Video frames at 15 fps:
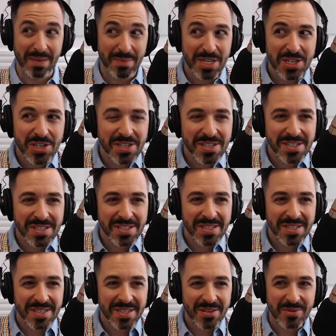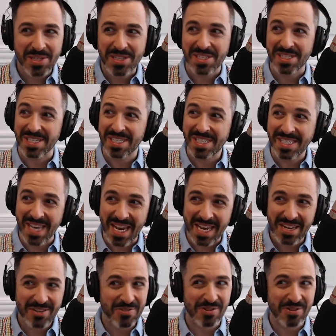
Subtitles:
Images, which is insane.